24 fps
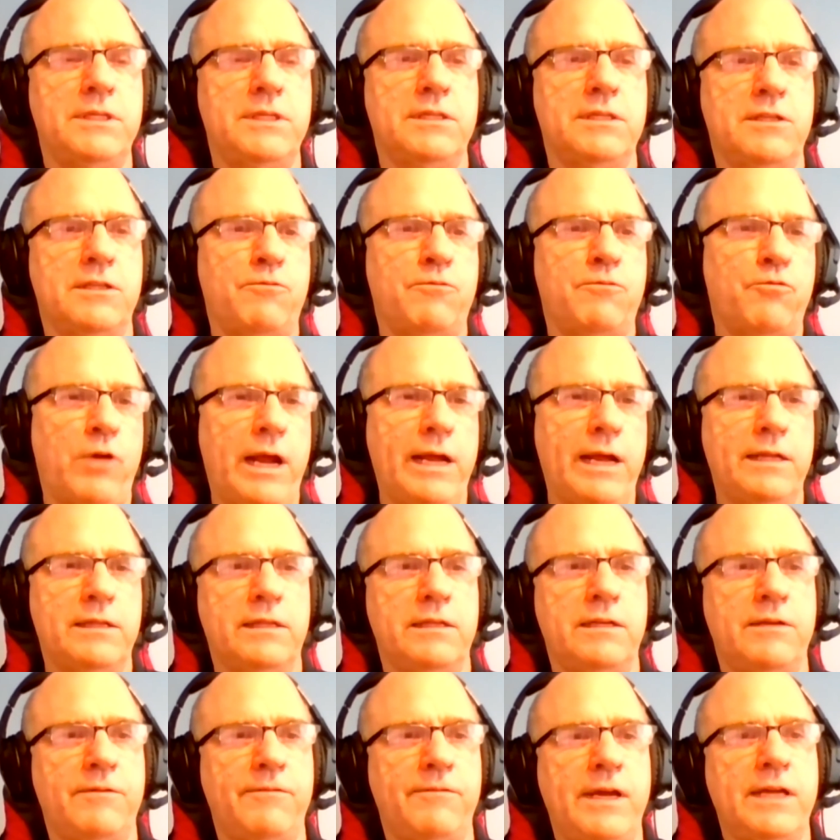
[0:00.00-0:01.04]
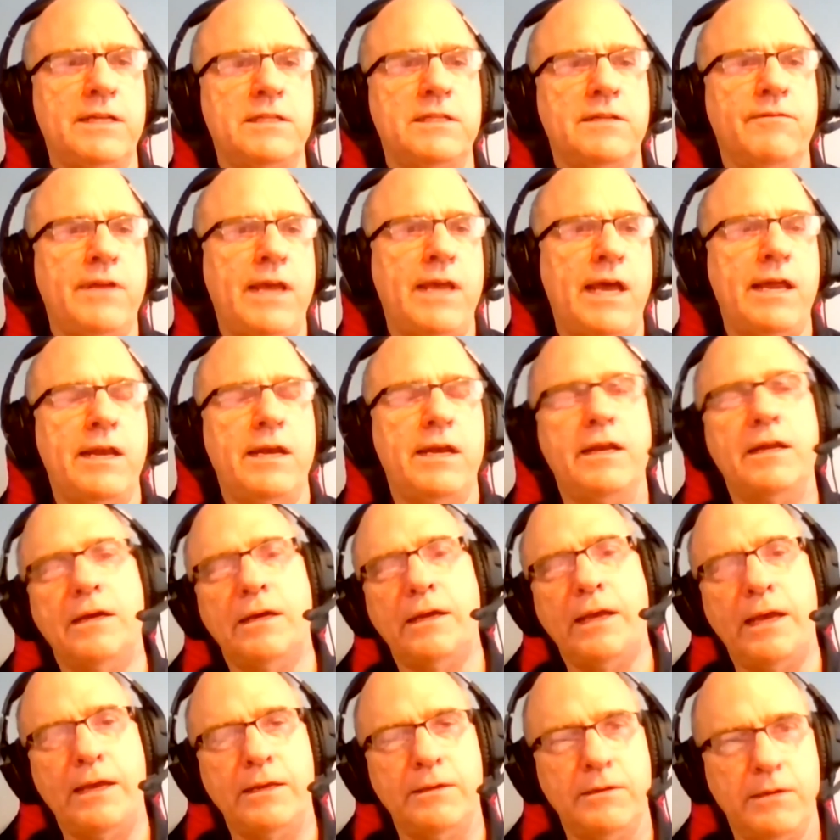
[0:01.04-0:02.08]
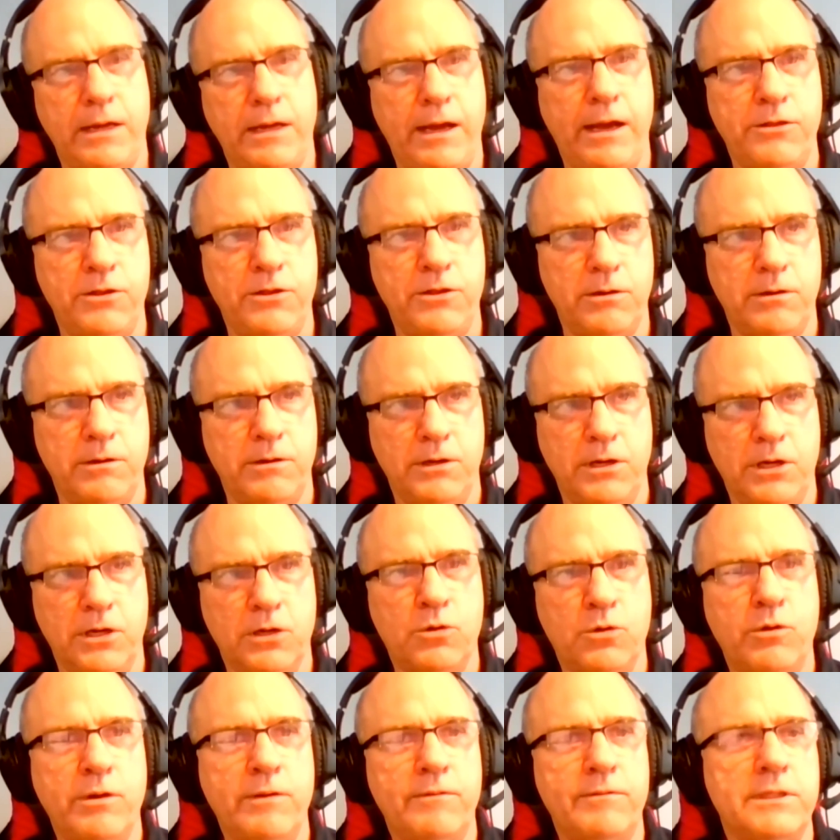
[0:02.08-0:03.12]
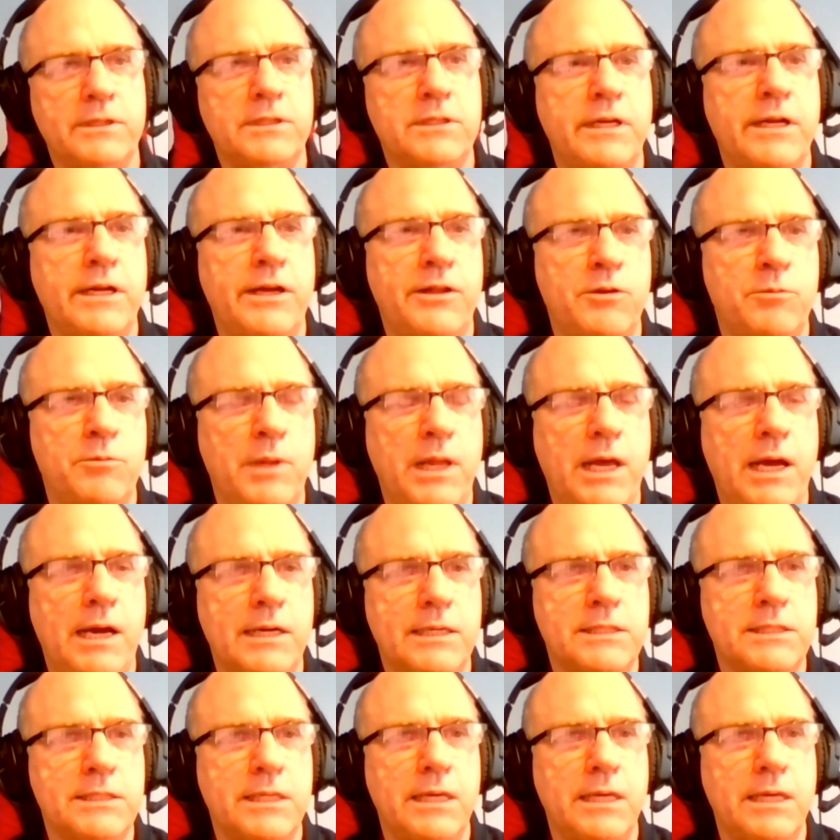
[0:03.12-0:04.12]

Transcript: the Franklin event of Canada and other equivalent in other blocks.